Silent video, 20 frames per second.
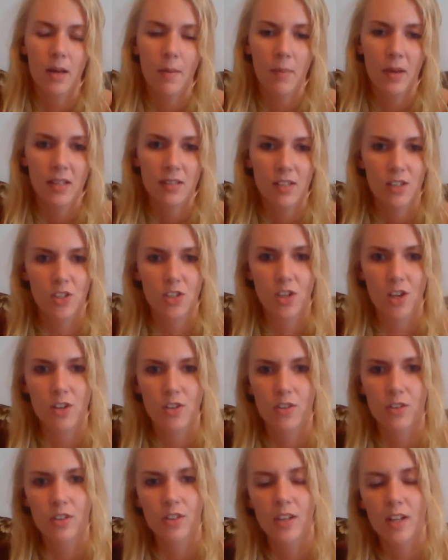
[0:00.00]
I met the
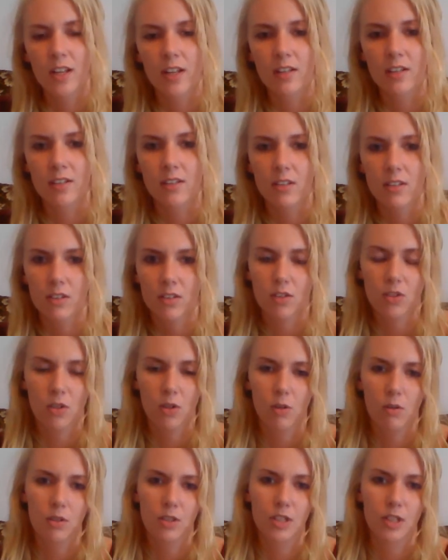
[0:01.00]
surgeon and
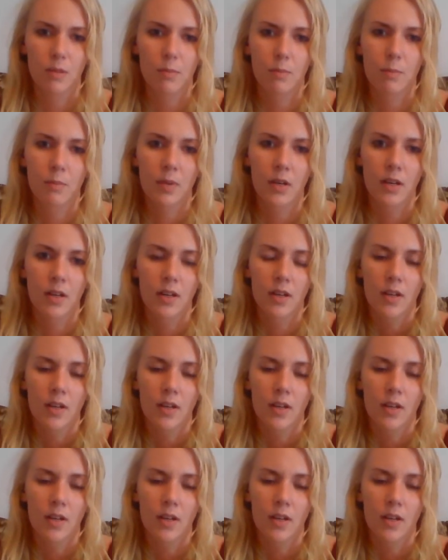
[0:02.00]
told him